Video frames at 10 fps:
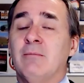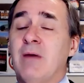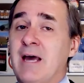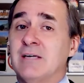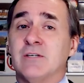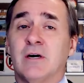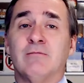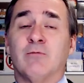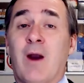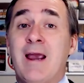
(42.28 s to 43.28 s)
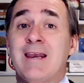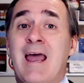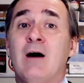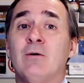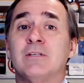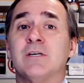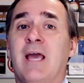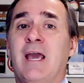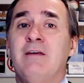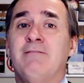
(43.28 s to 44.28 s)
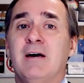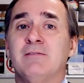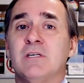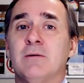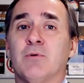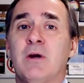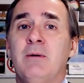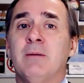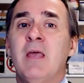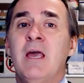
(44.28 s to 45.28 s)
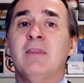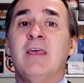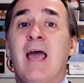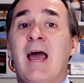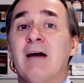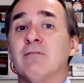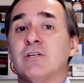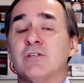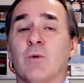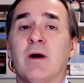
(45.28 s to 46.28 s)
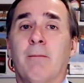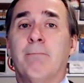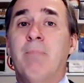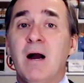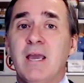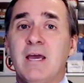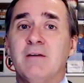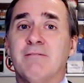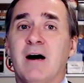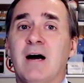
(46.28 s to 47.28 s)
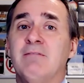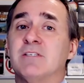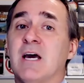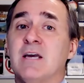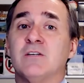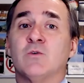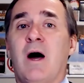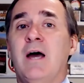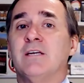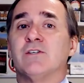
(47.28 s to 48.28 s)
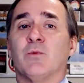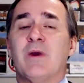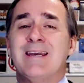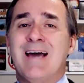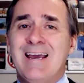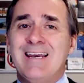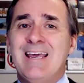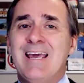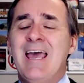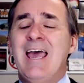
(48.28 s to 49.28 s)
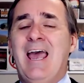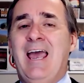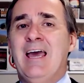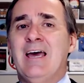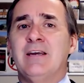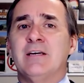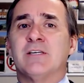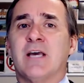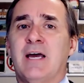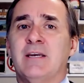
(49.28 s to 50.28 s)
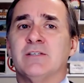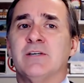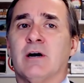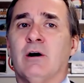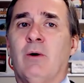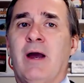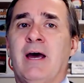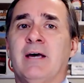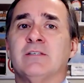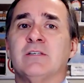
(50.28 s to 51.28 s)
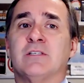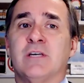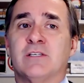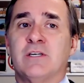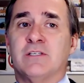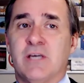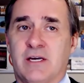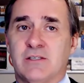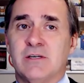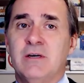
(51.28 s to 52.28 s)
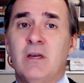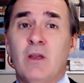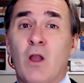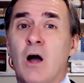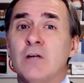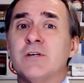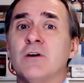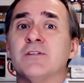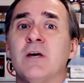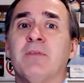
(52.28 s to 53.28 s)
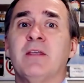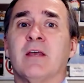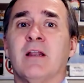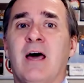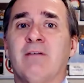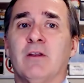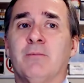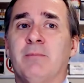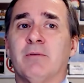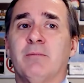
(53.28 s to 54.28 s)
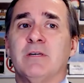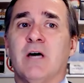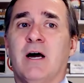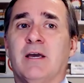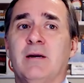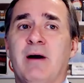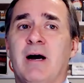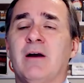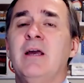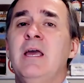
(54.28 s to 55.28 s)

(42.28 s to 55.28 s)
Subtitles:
As of right now, it's an 85 cent premium. The average is around $1.85. It's gotten as wide as 3.90, and it's gotten as narrow as 60 cents. Also, something that a lot of other people have been talking about